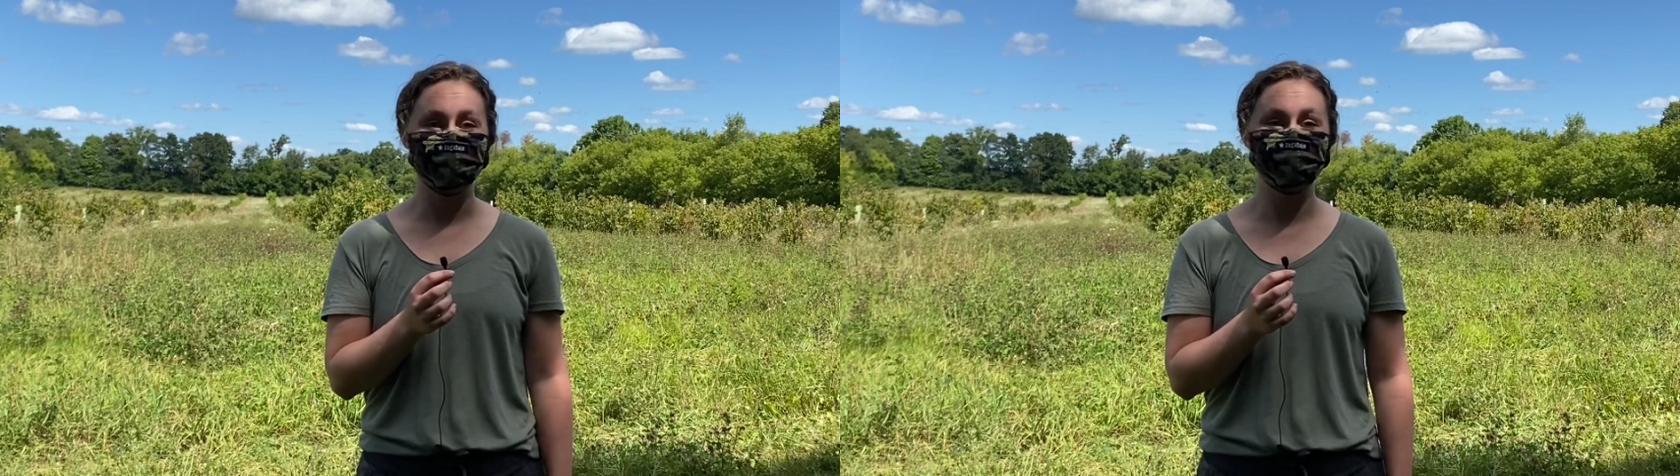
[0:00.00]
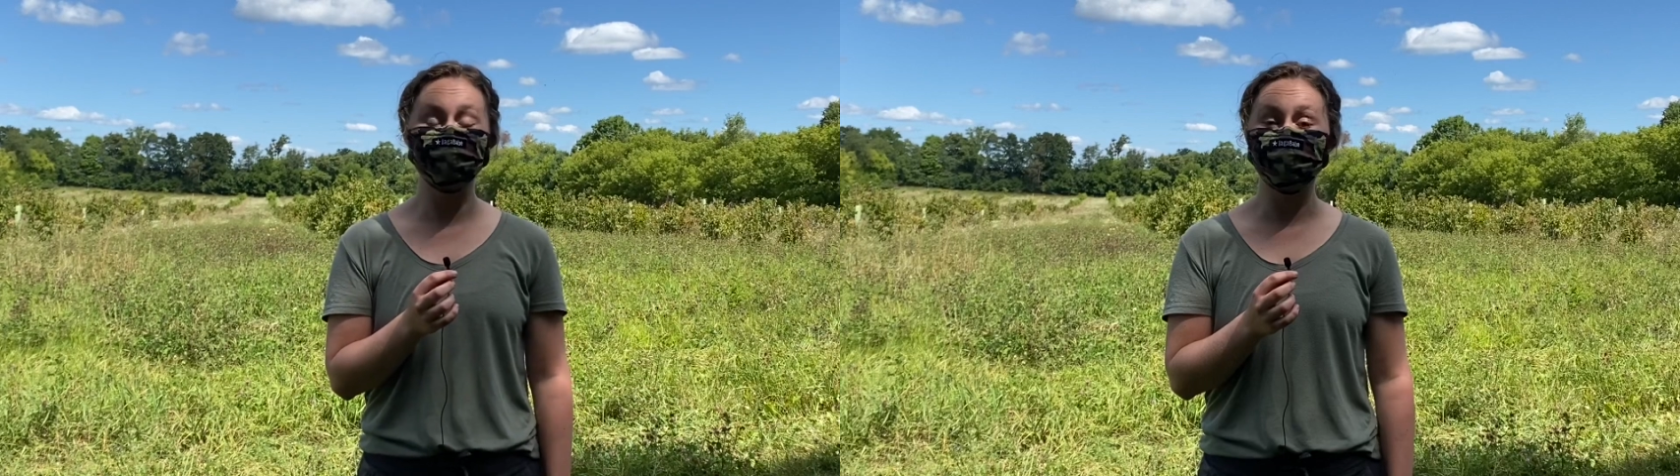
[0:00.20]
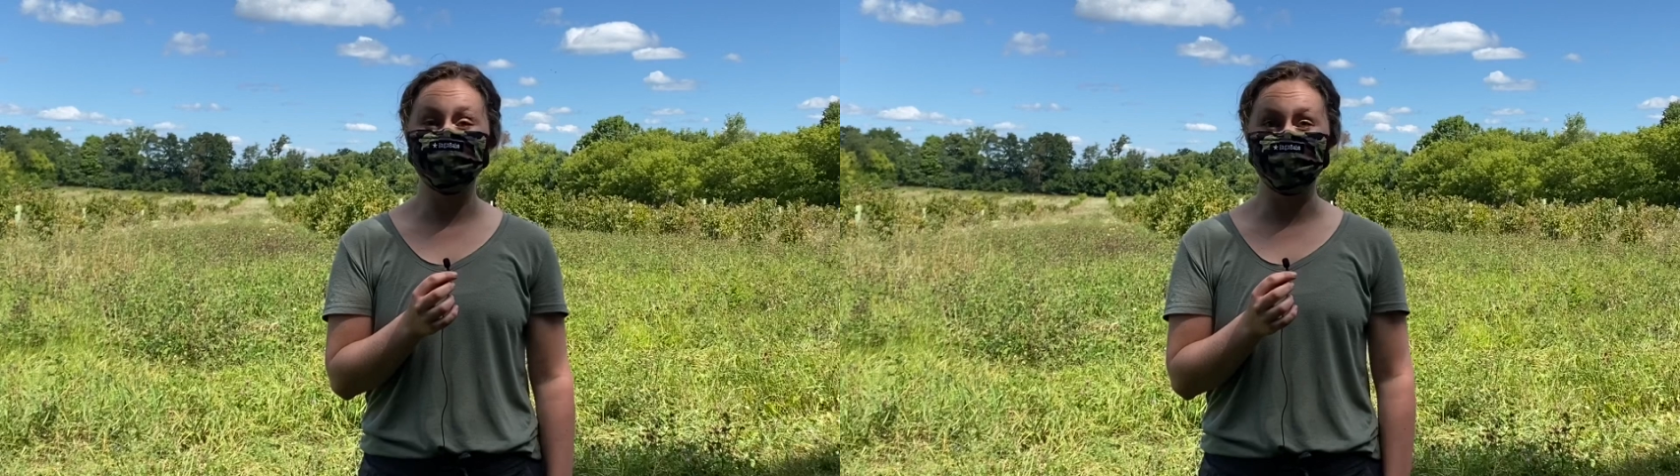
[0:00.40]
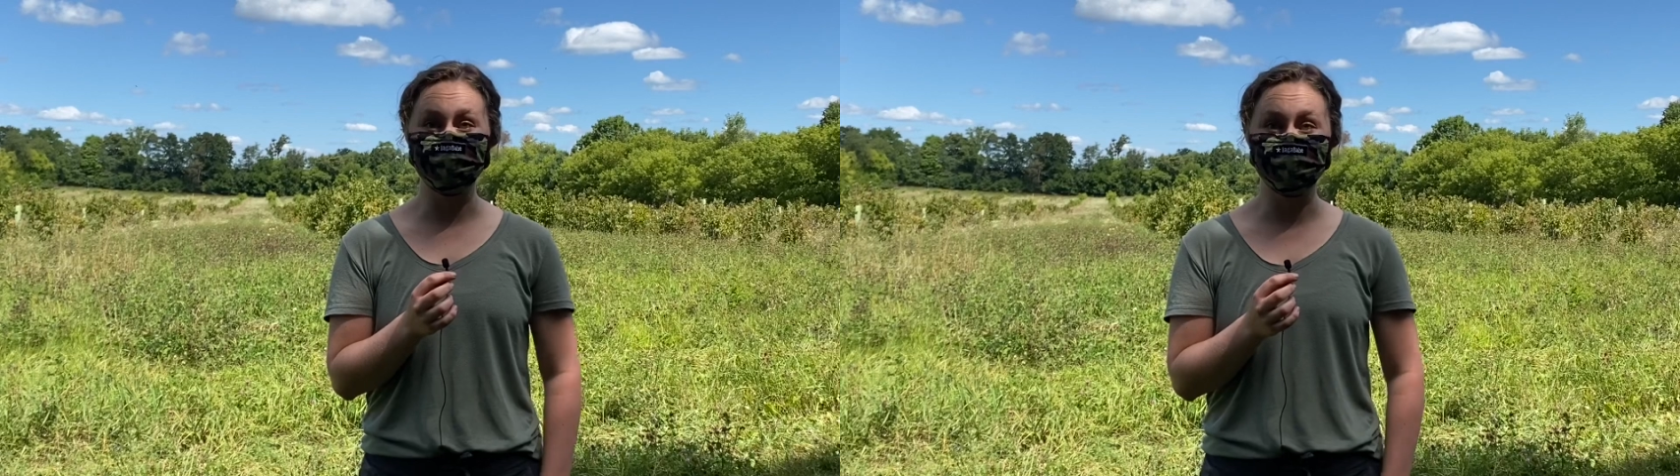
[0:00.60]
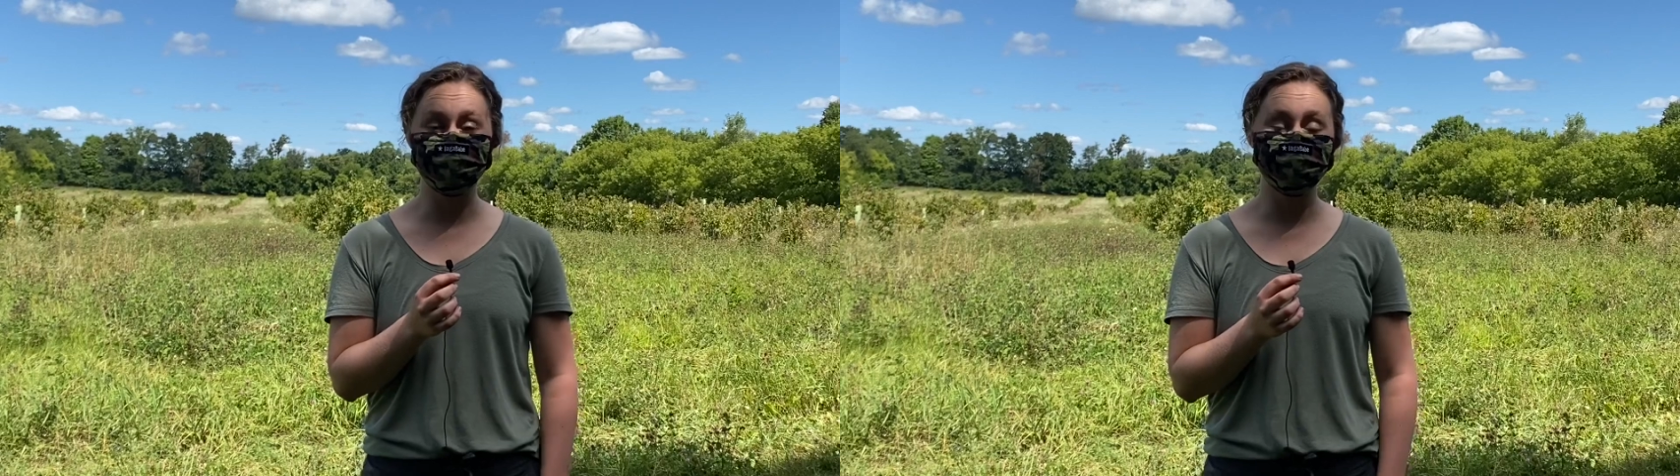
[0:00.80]
at different
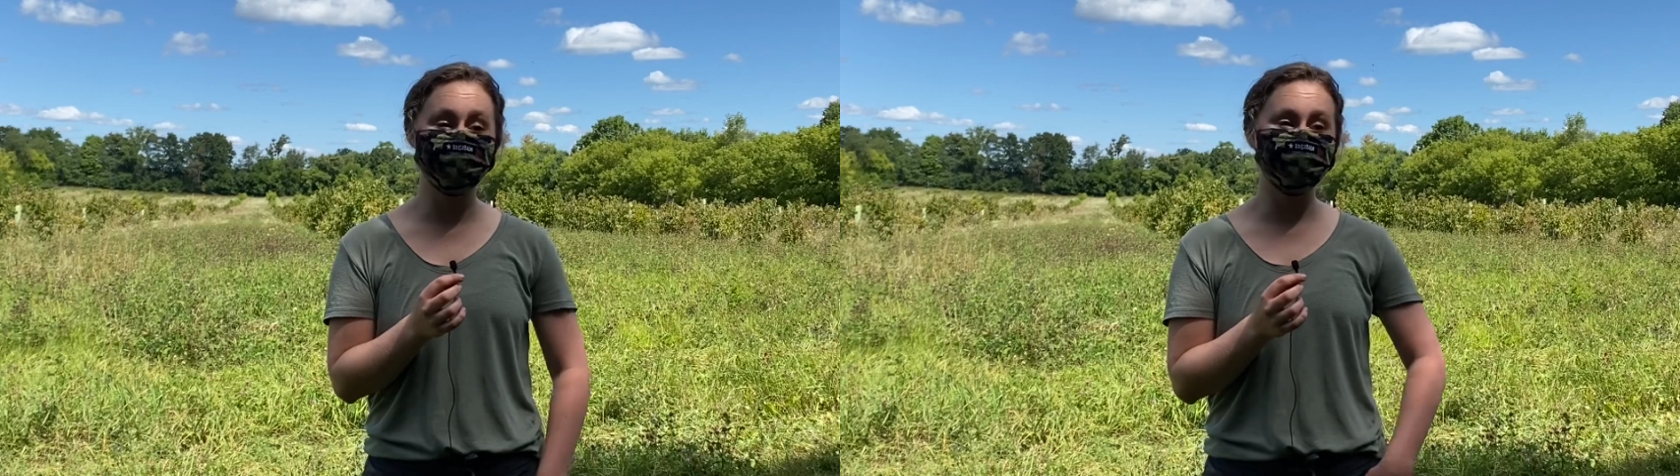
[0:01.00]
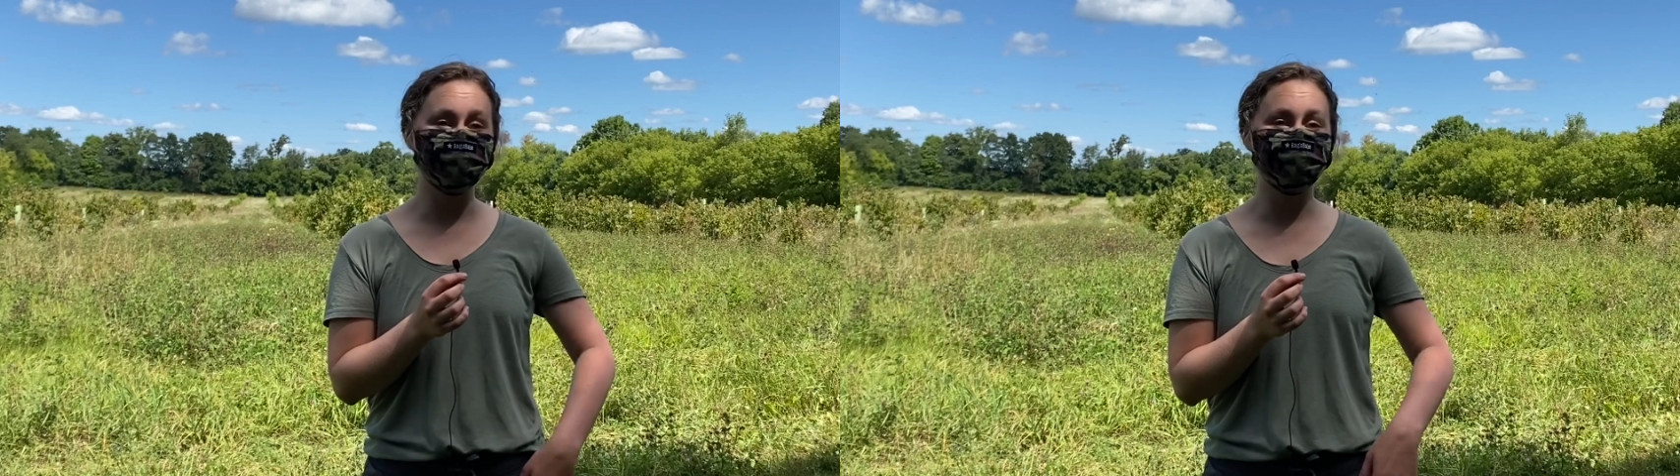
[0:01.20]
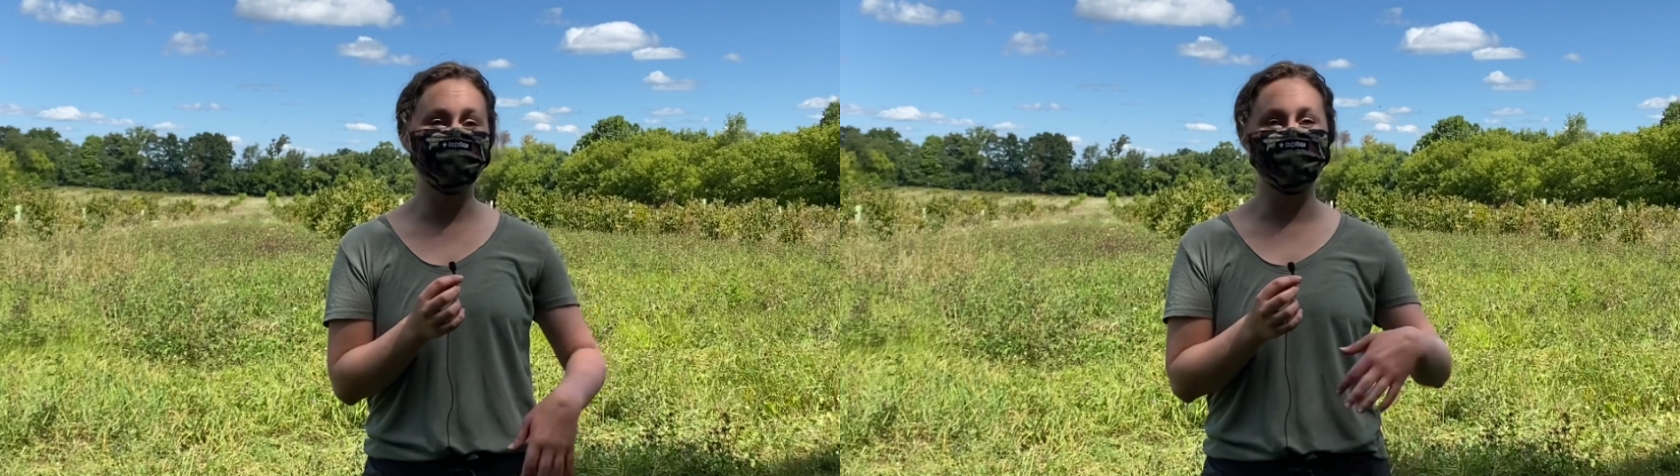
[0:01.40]
combinations of